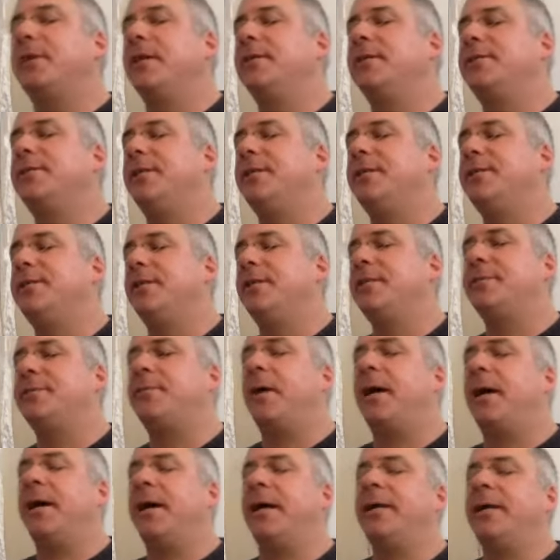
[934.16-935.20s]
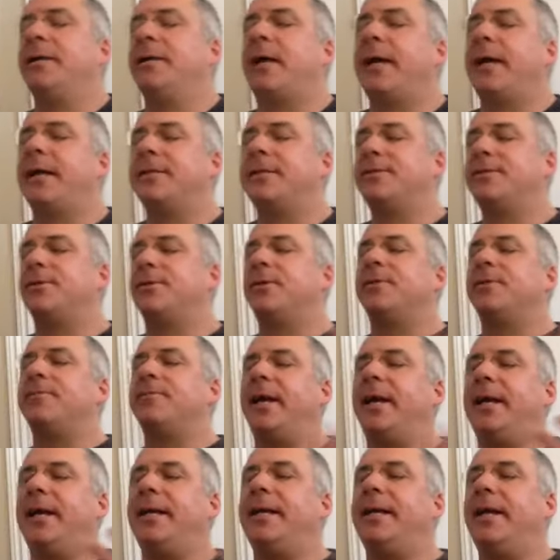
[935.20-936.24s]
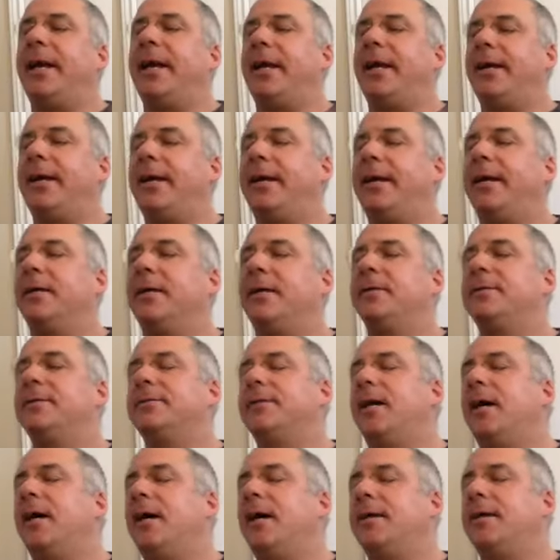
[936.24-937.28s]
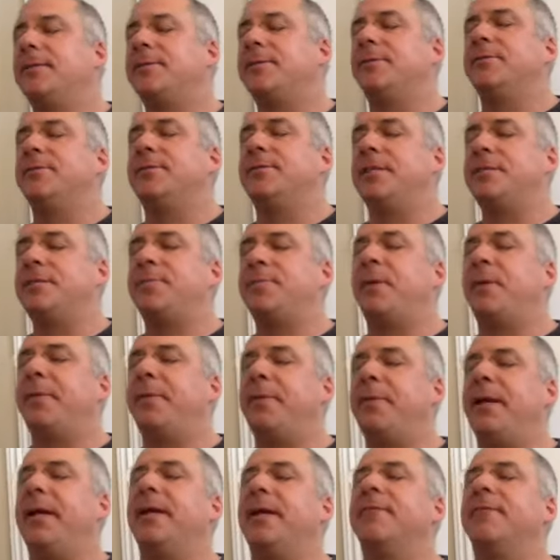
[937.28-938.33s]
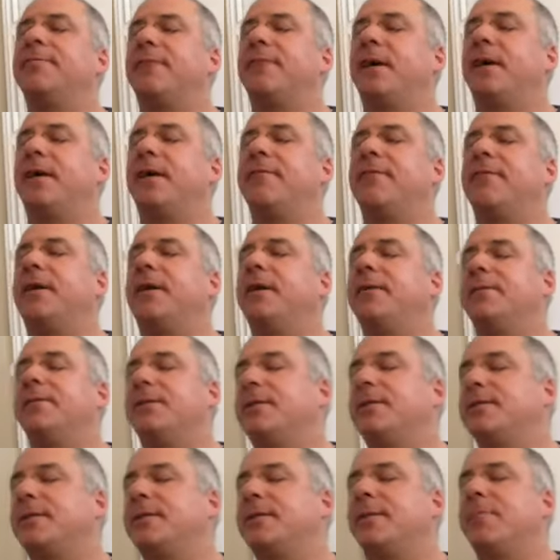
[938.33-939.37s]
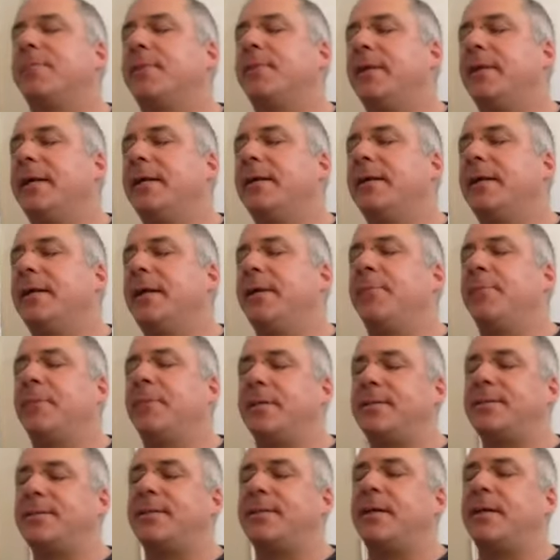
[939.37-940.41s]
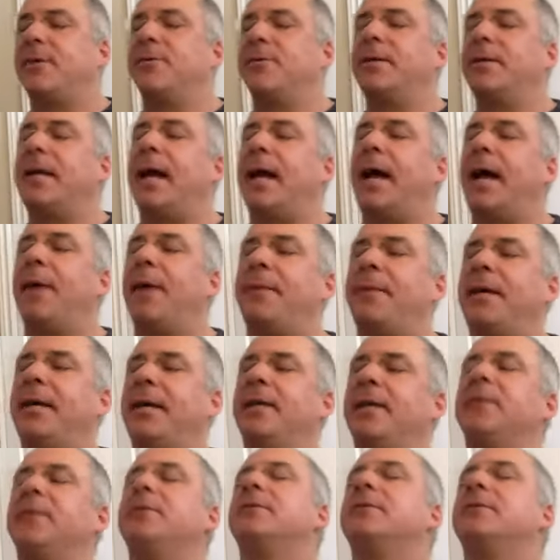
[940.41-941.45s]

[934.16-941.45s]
energy, just by like it's sort of radiating to us. So just by being in front of it, we're just completely blissed out and happy.